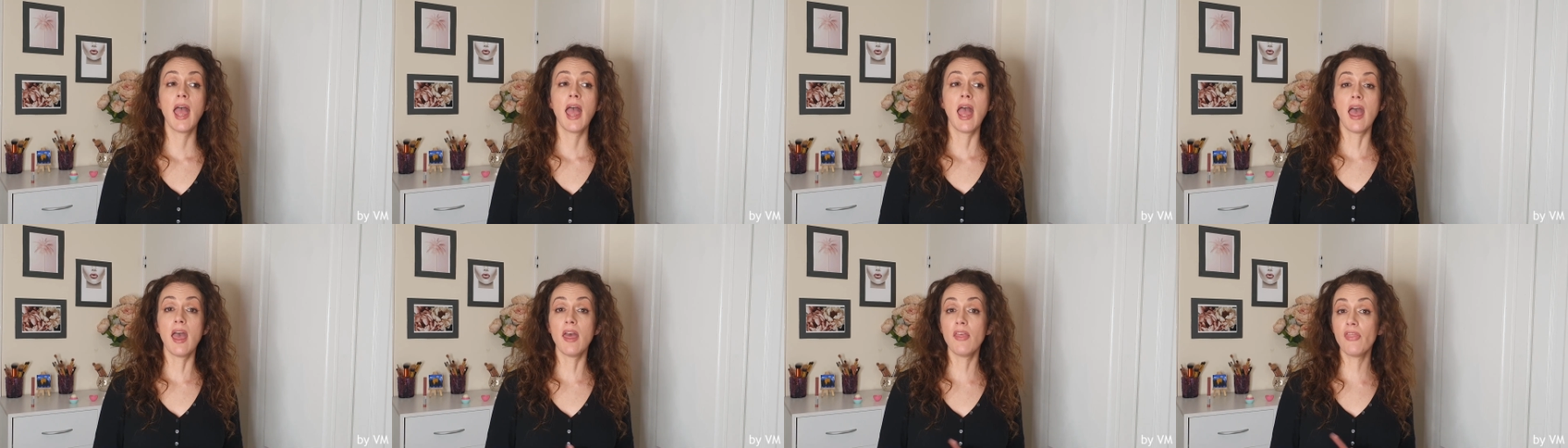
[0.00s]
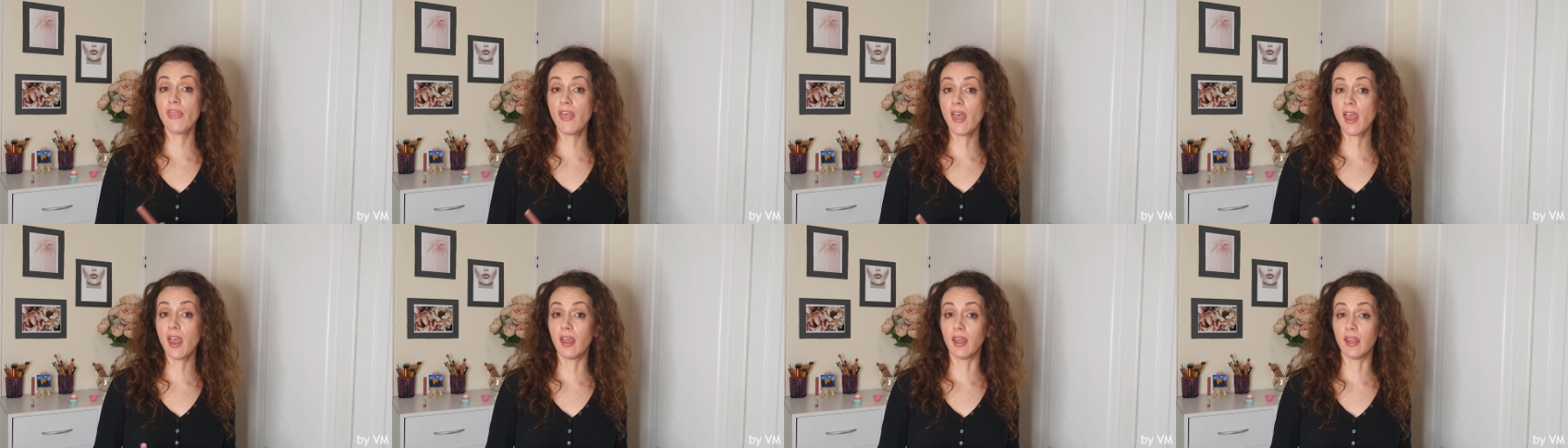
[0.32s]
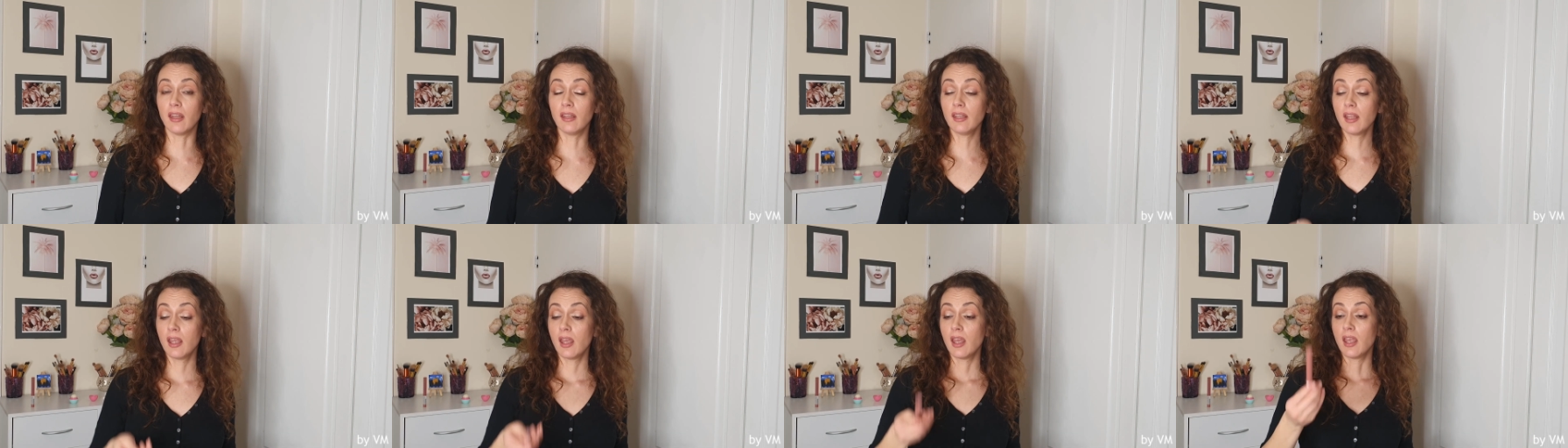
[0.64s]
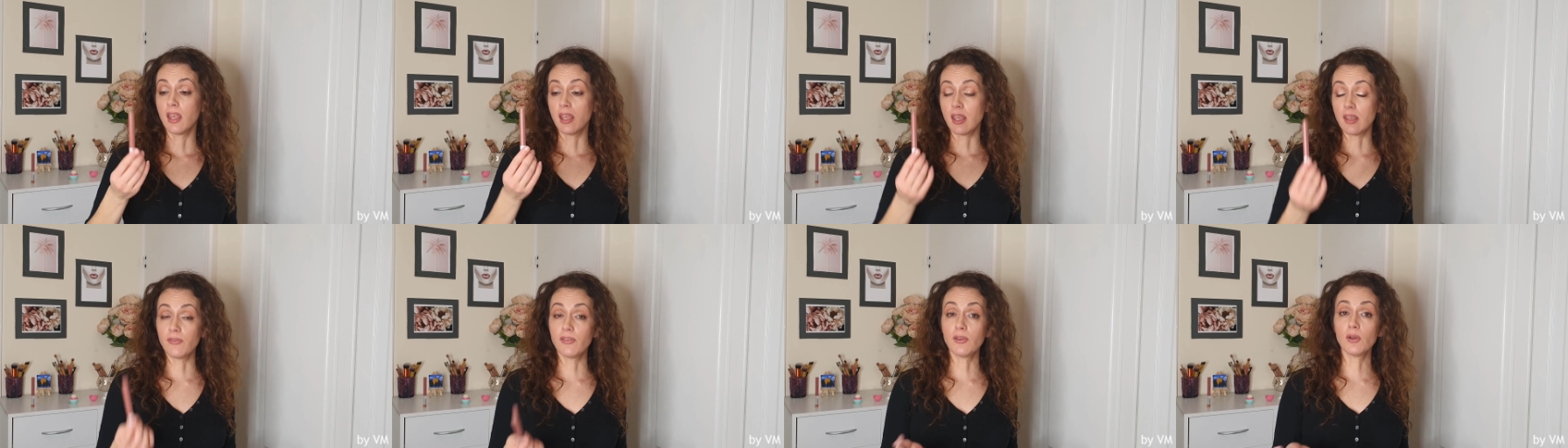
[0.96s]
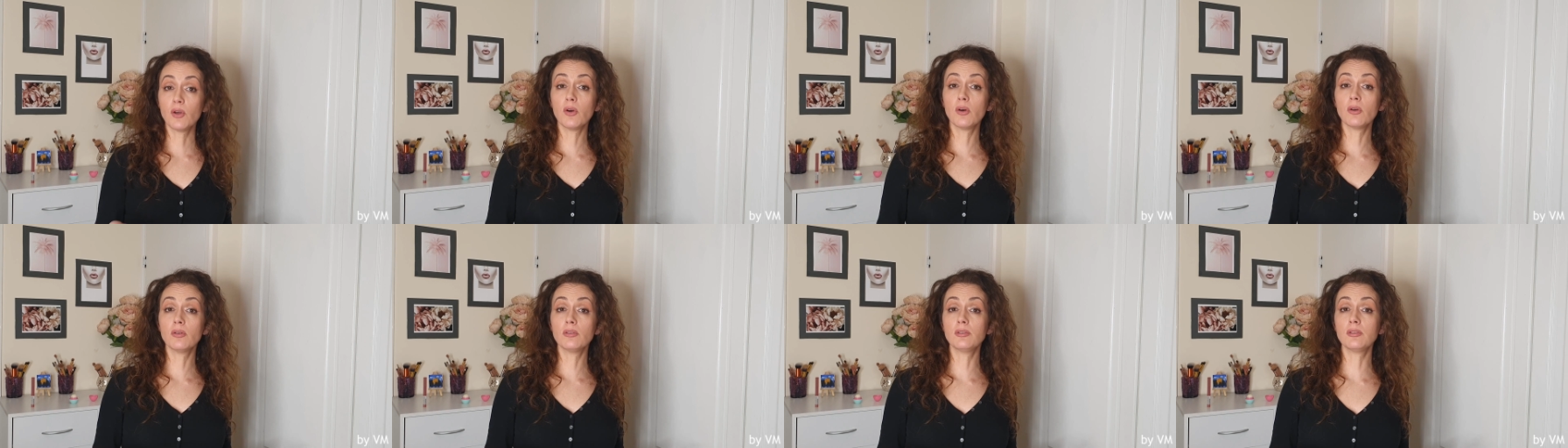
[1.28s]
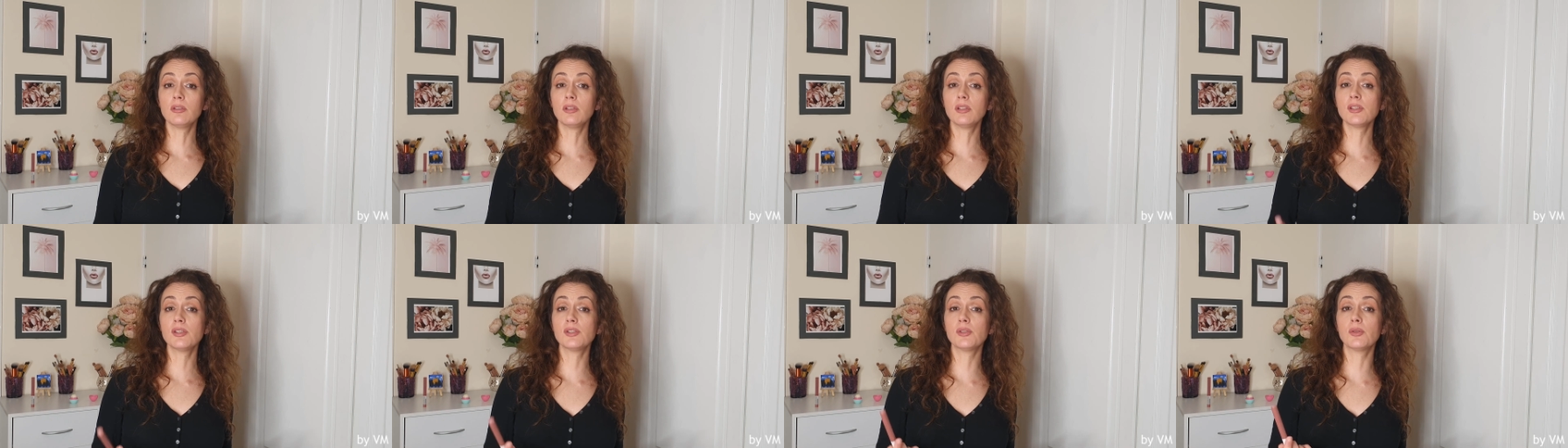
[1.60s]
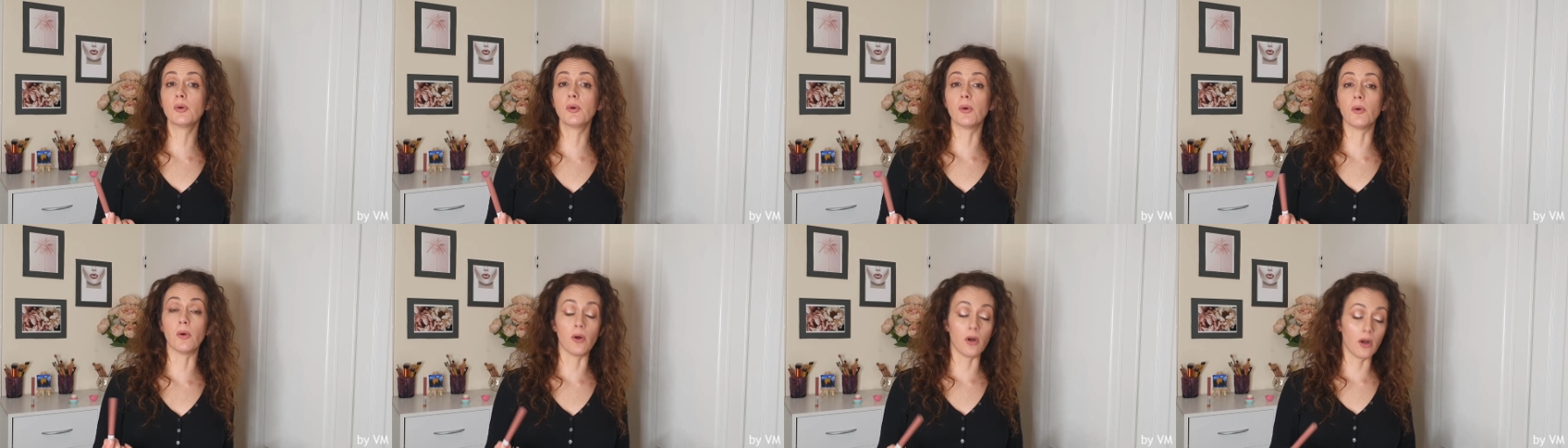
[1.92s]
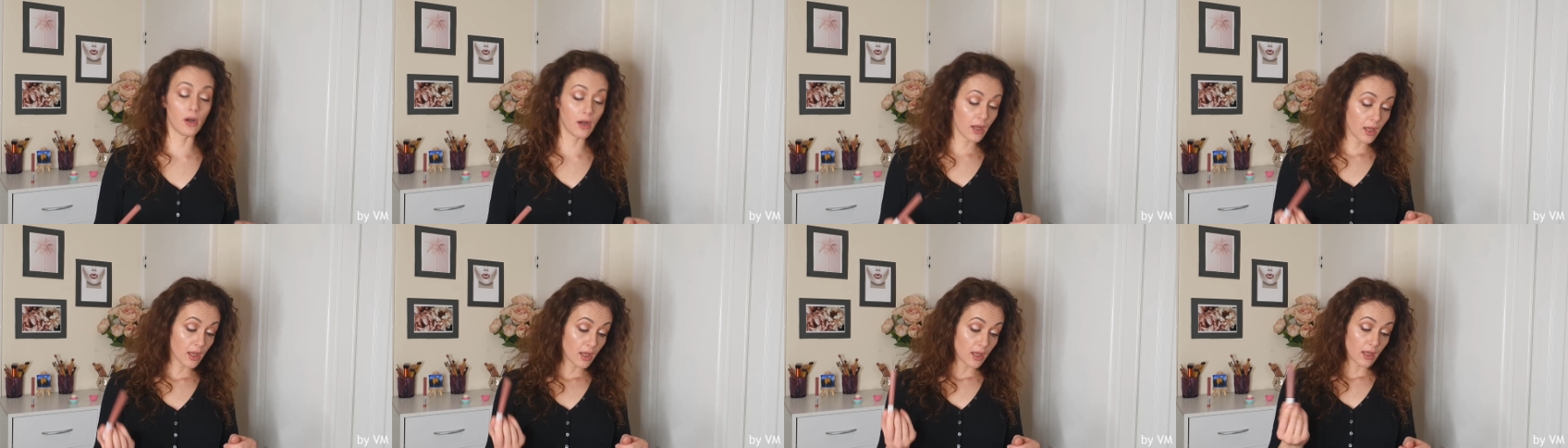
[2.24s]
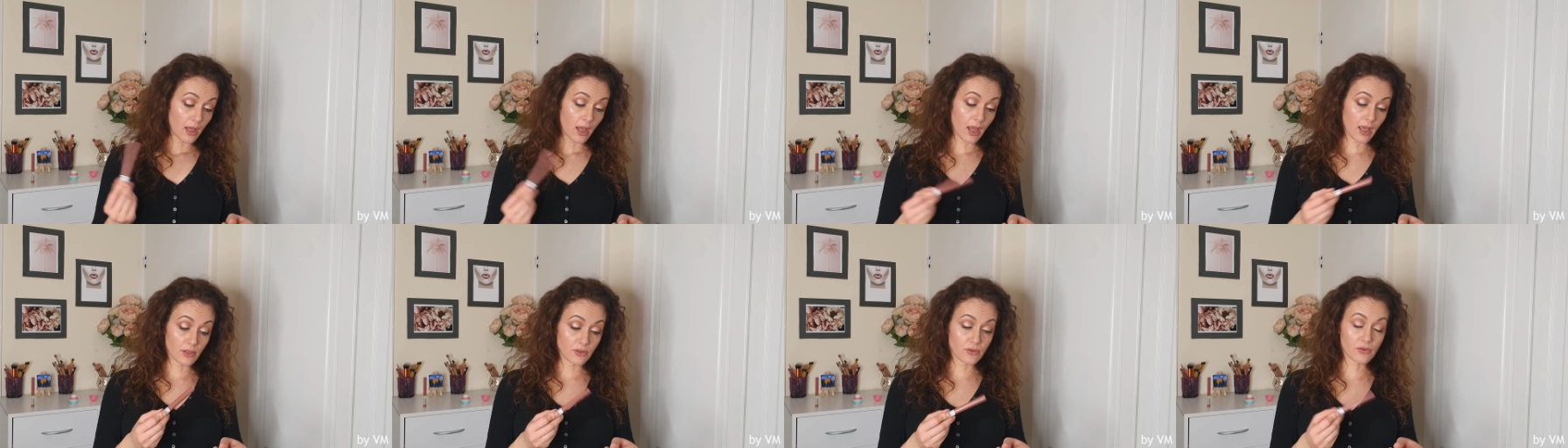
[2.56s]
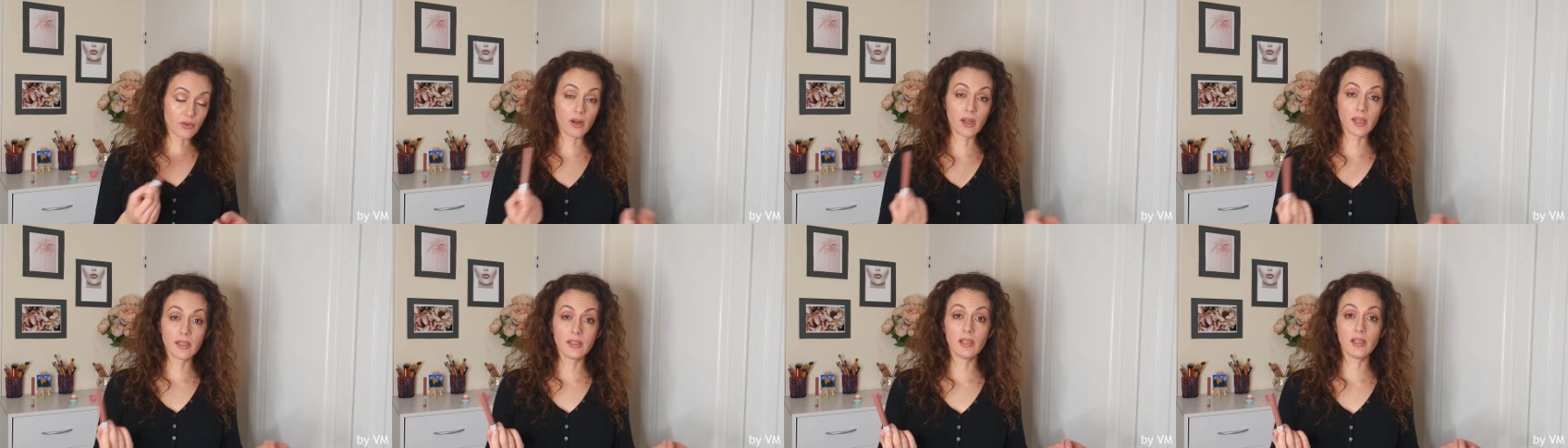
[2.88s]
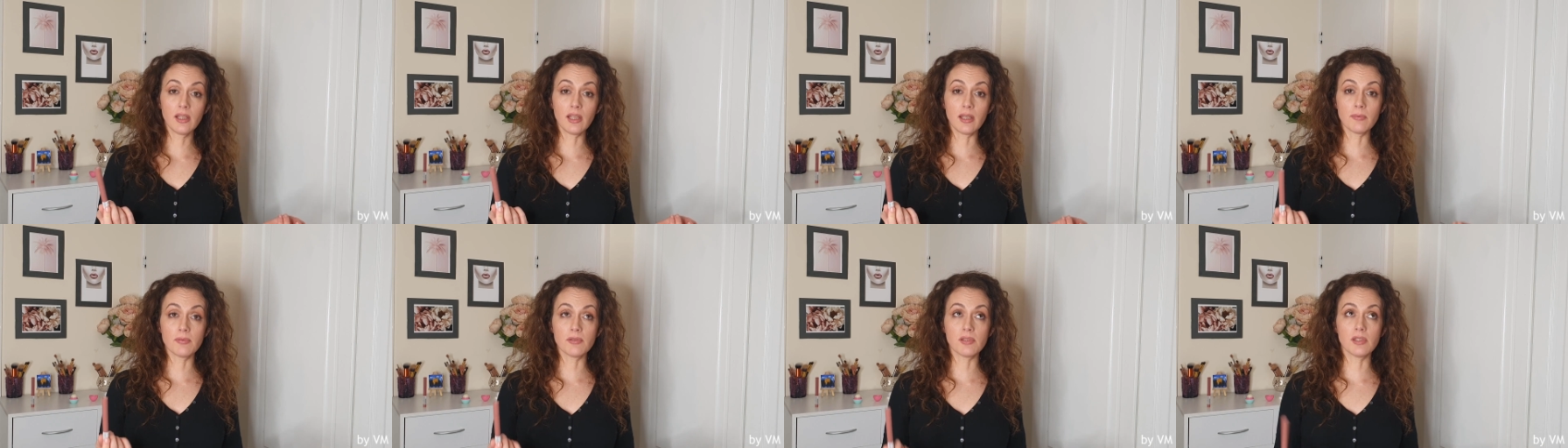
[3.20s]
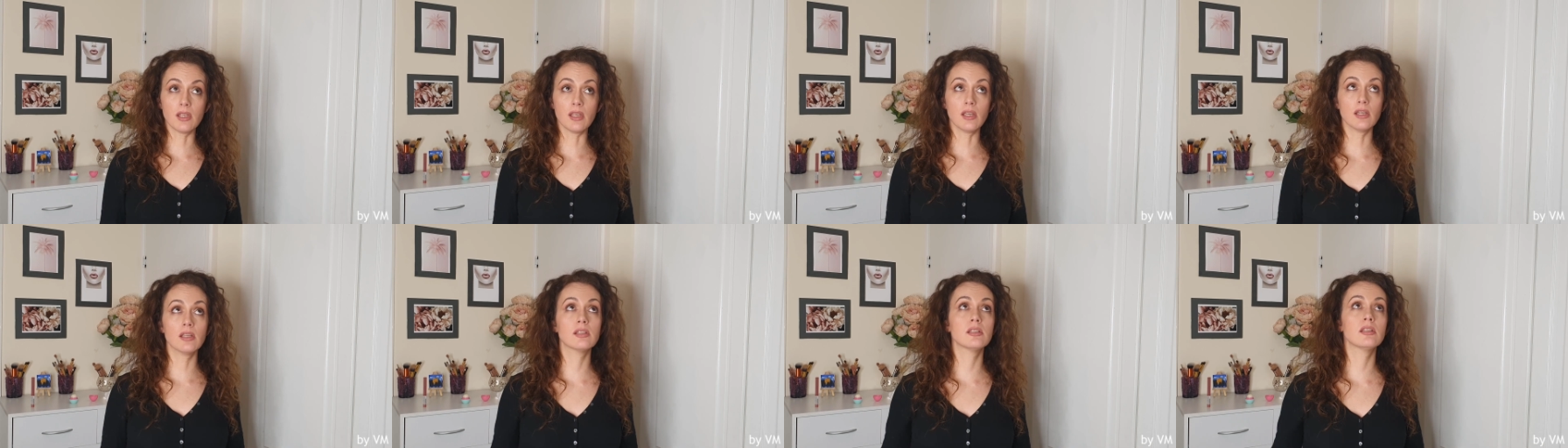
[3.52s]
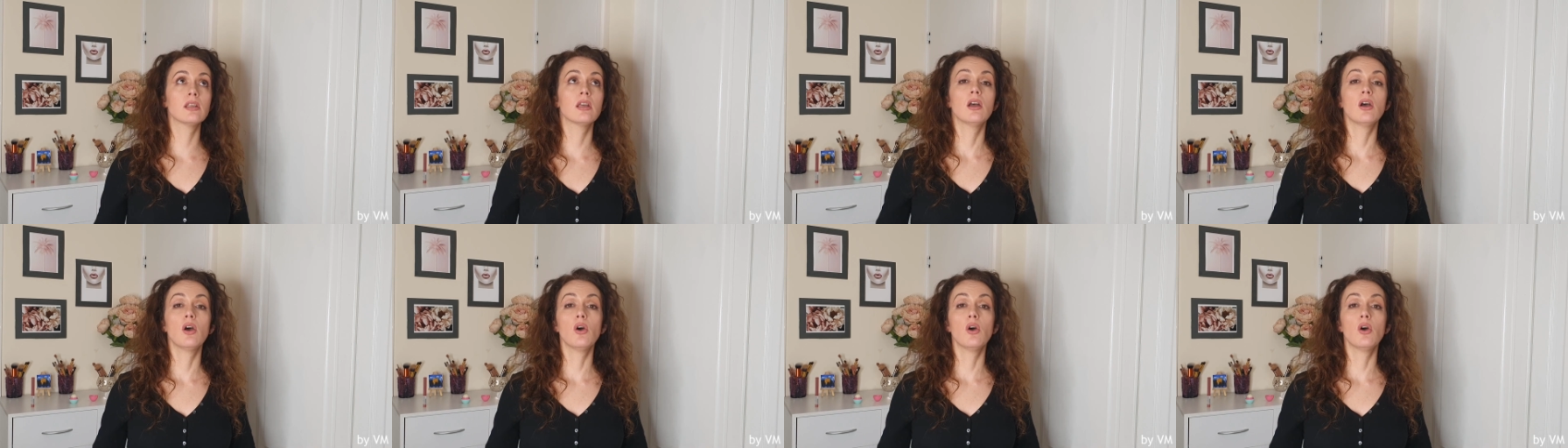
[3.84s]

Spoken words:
And then if you go to the store and try the lipsticks,